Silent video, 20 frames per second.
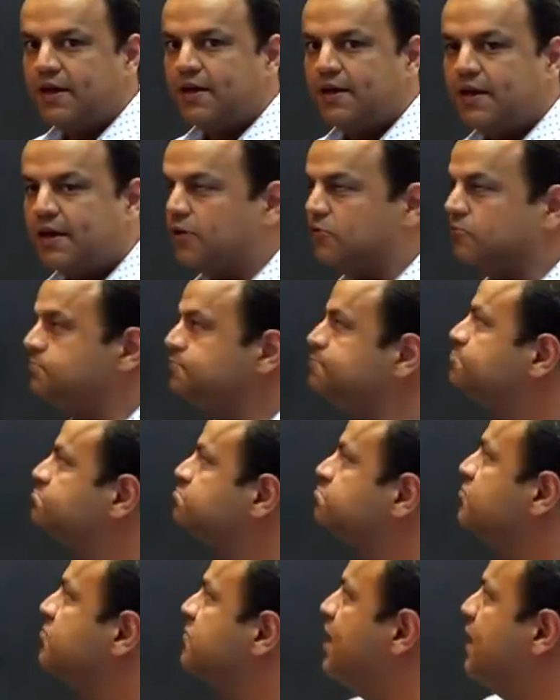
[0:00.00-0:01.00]
Now,
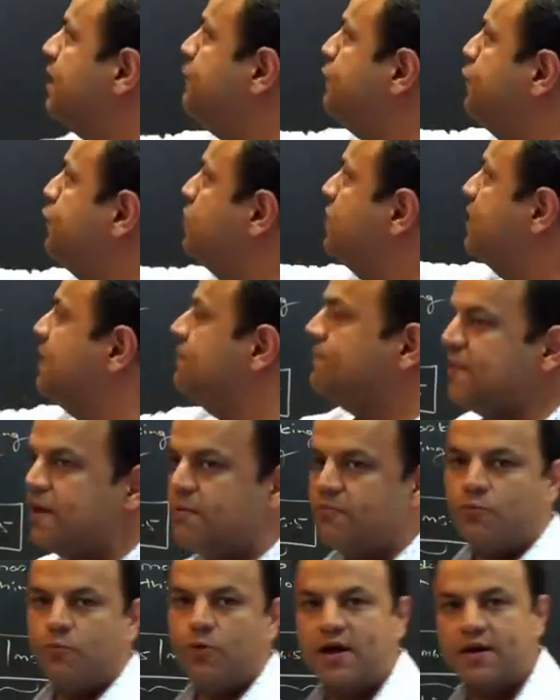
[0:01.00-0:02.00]
if you keep
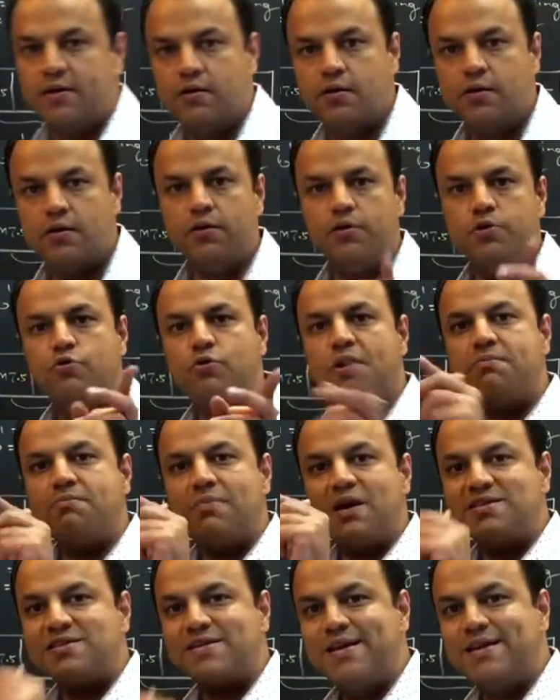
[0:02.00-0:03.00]
them 1, you are
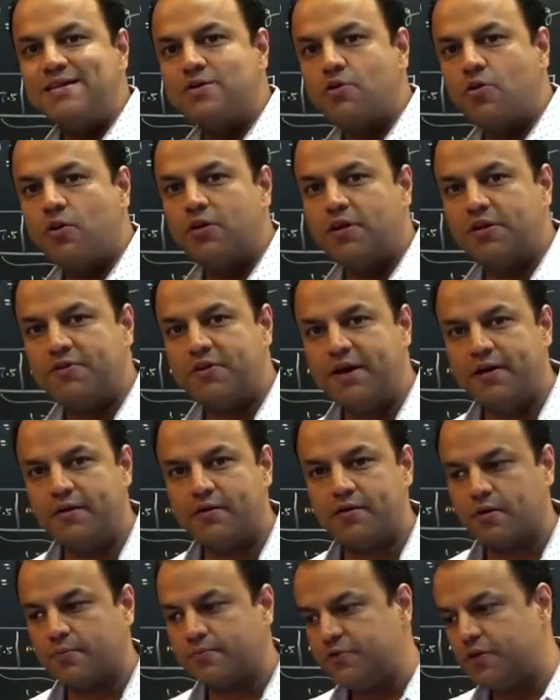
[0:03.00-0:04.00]
masking all the 3
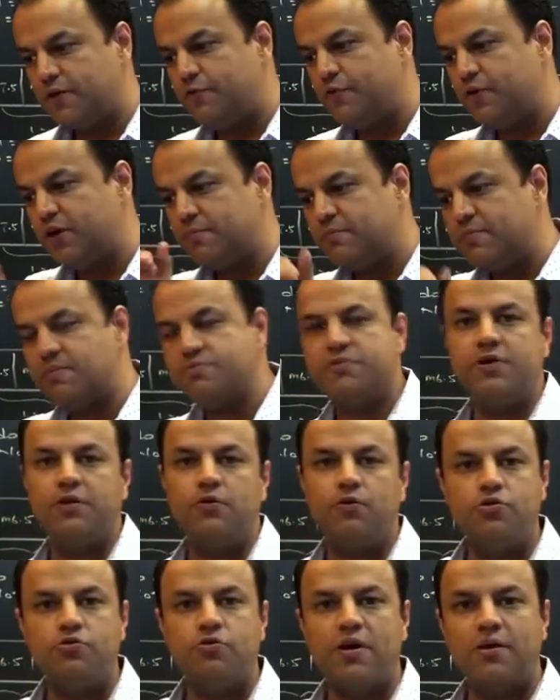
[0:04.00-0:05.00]
interrupts. If you keep them
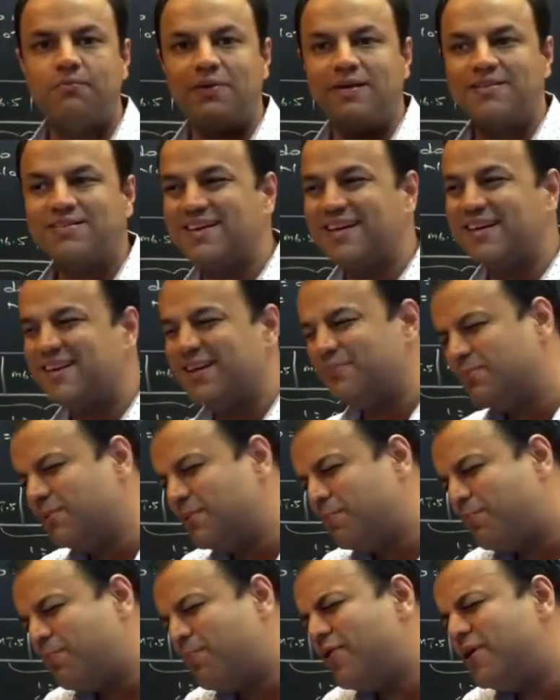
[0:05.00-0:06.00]
0, you are unmasking them. The
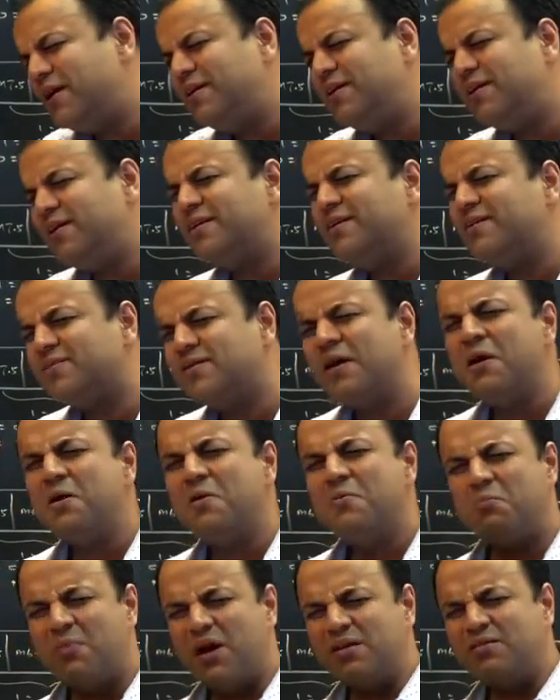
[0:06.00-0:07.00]
point is,
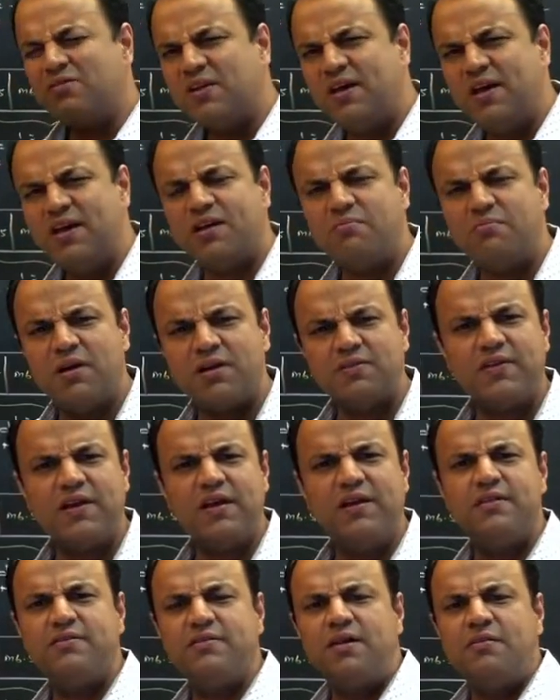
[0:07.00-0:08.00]
masking,
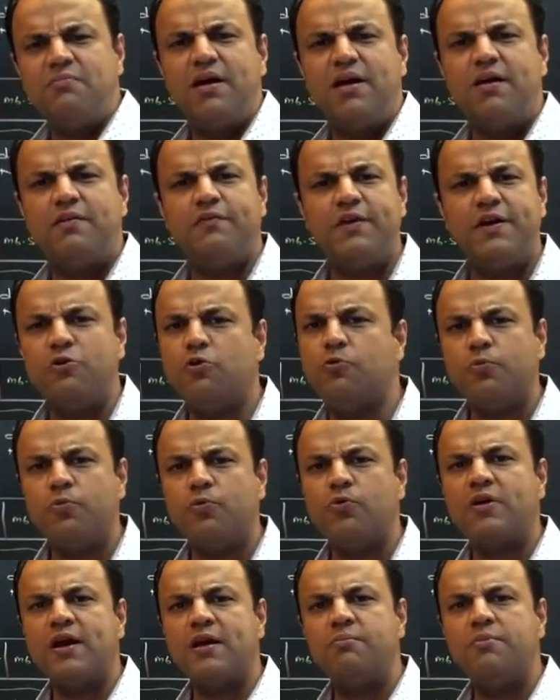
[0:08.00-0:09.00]
unmasking is done by a fellow
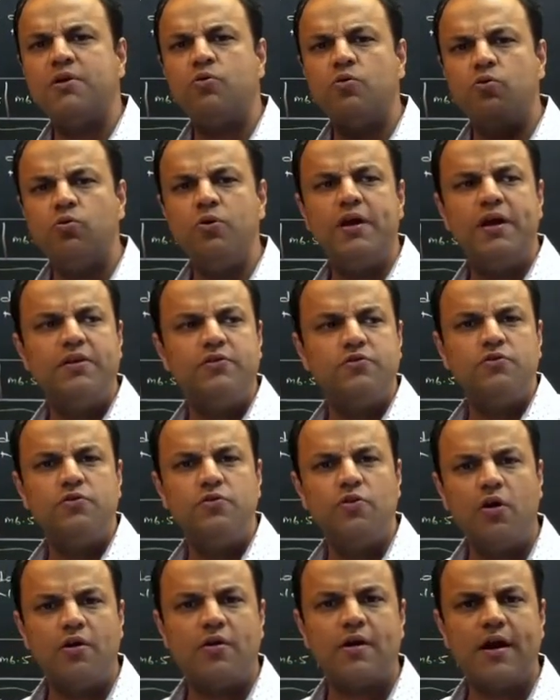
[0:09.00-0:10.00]
programmer who is
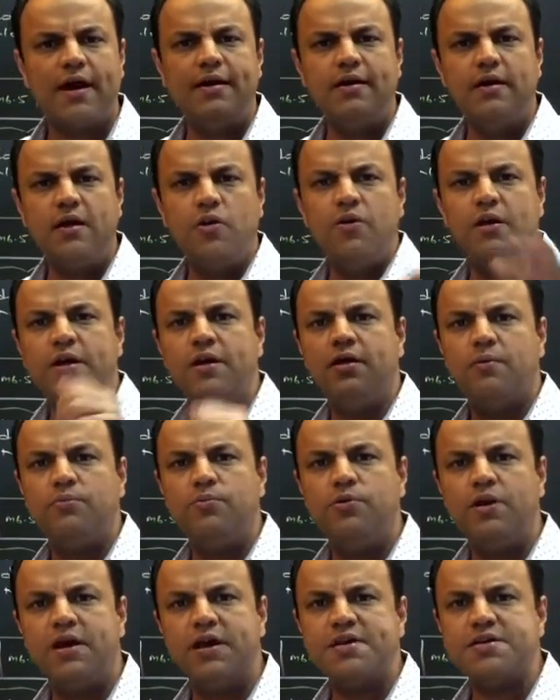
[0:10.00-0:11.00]
not right now in
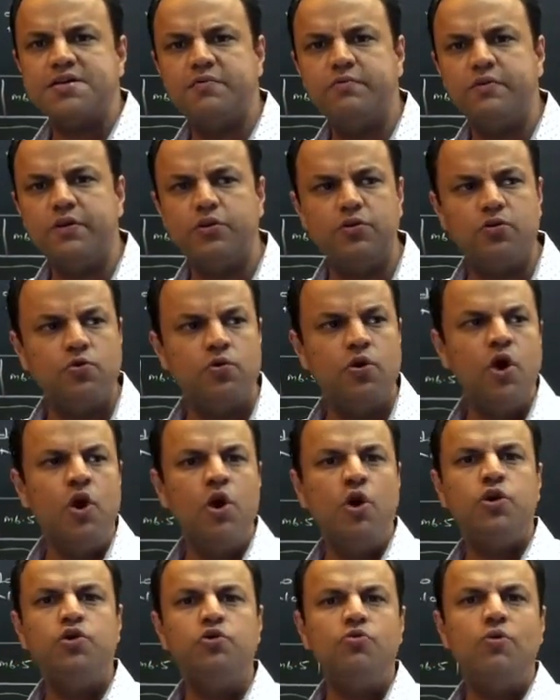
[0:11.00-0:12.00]
communication with you.
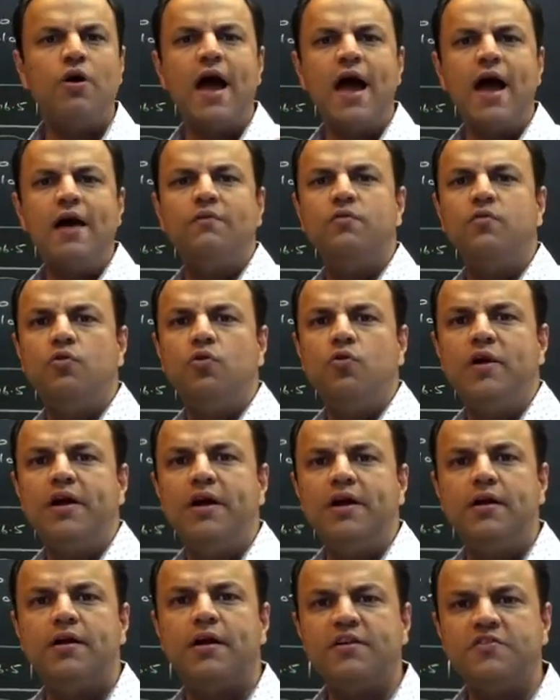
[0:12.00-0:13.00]
You have no
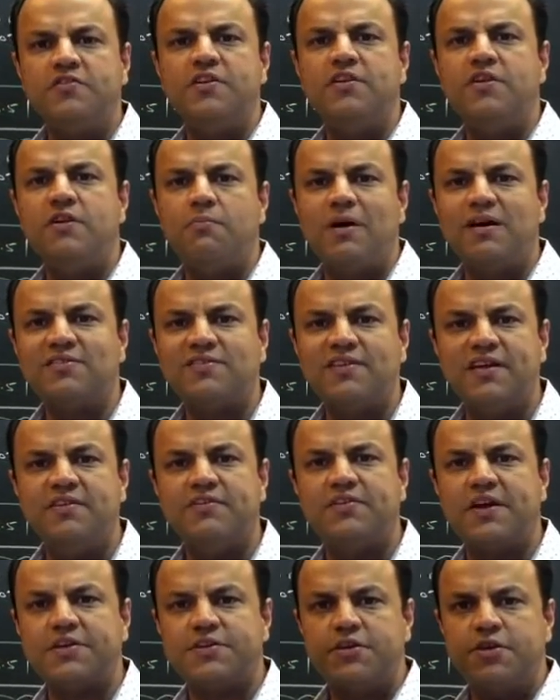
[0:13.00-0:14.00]
interest in the masking
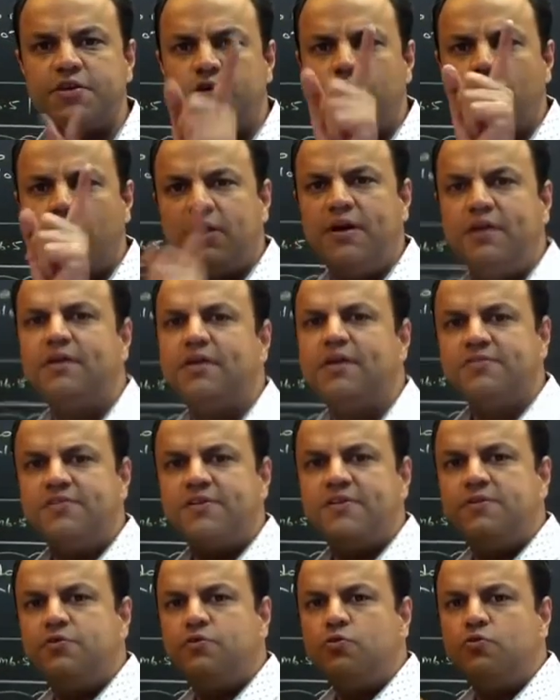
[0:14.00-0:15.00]
section, your interest
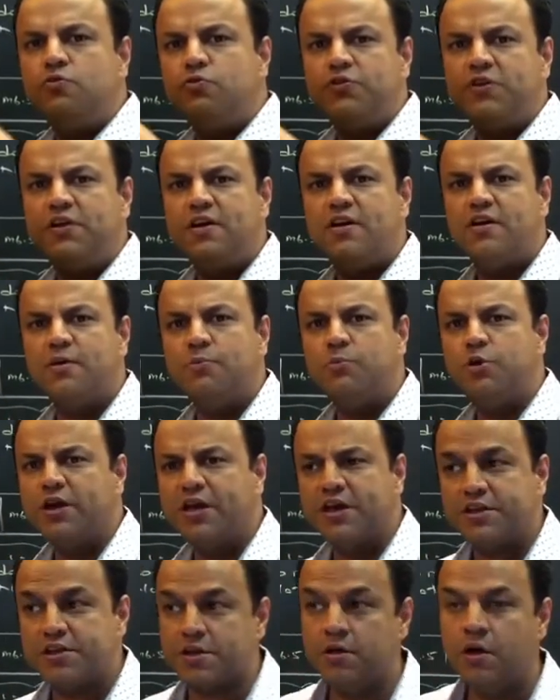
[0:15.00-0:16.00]
is to do serial
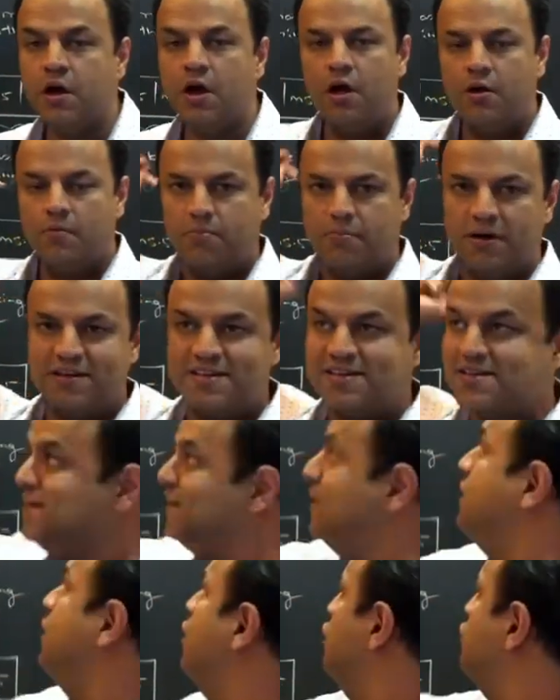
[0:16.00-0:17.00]
communication. But
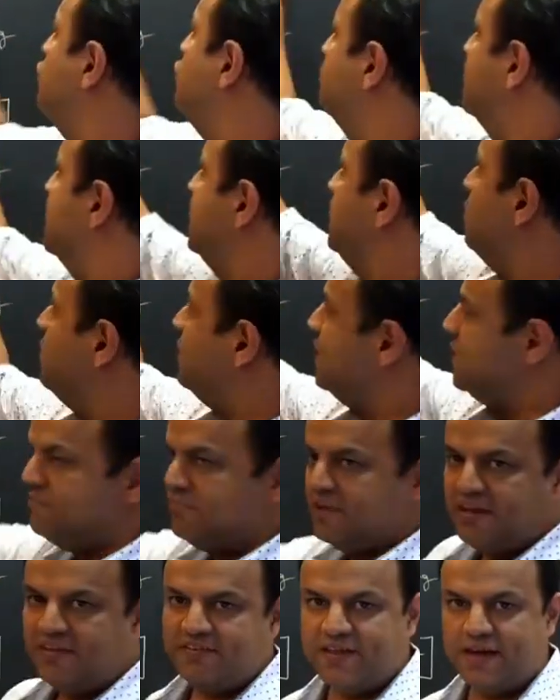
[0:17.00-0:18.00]
still, you cannot keep
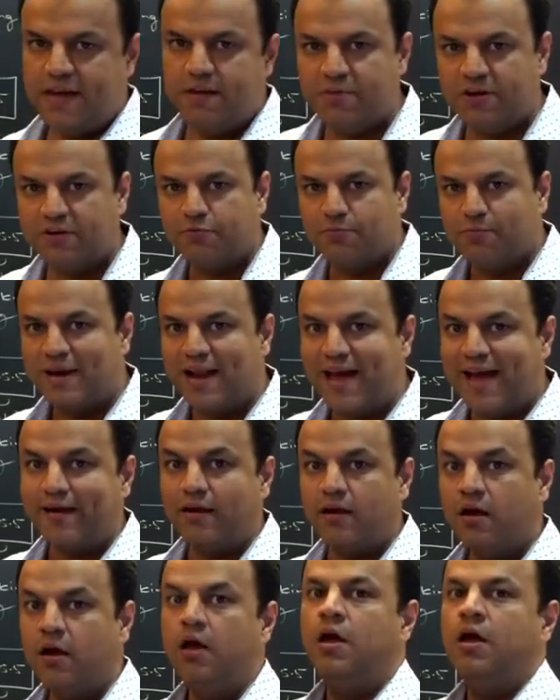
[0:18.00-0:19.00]
these 3 bits
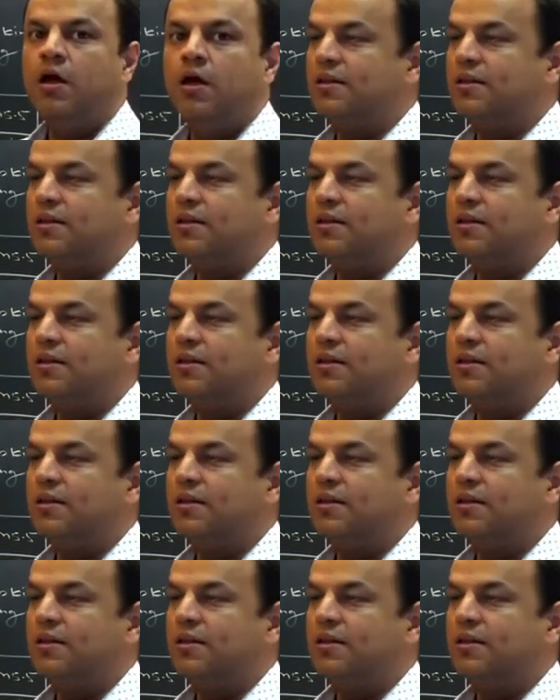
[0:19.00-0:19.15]
blank.